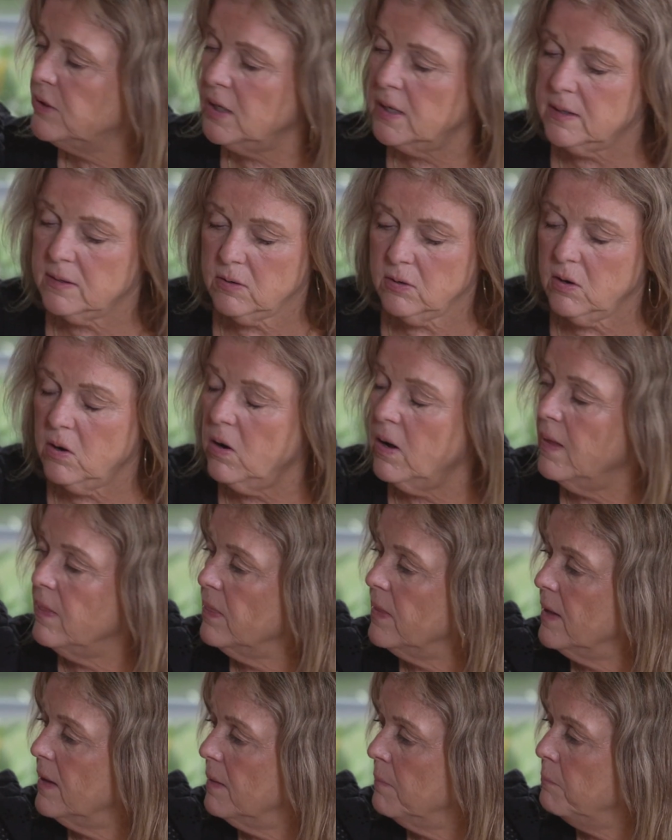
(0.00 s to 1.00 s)
in
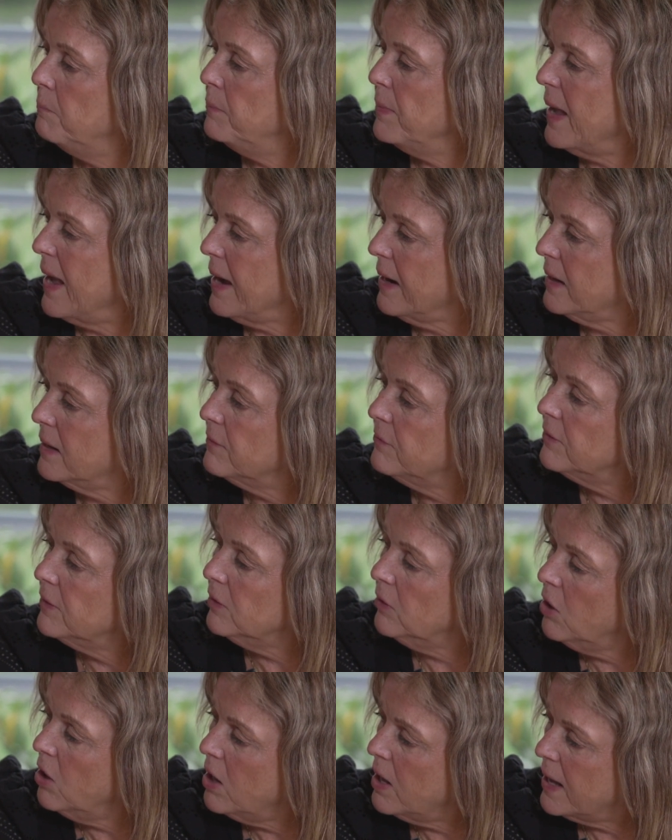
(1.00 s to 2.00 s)
on the back of a
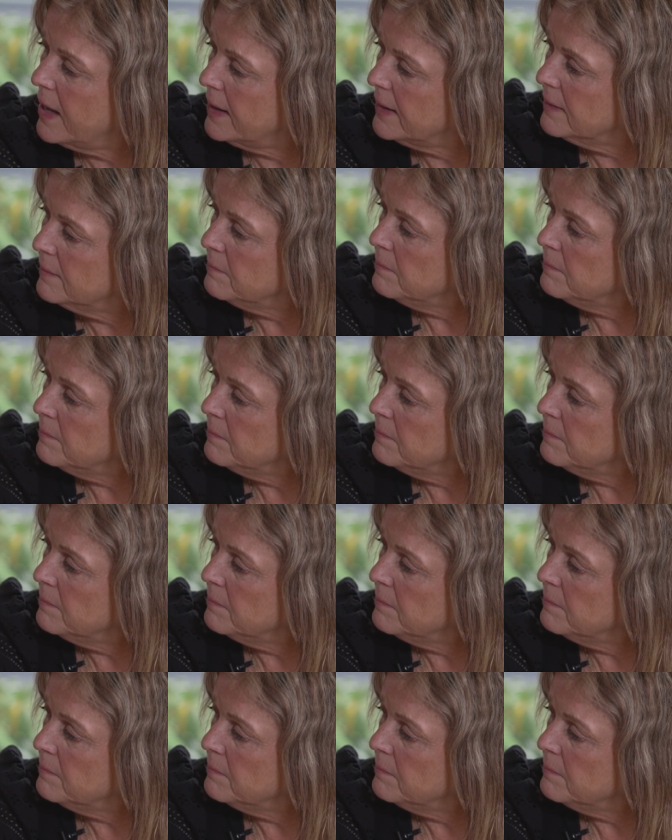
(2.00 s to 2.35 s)
lot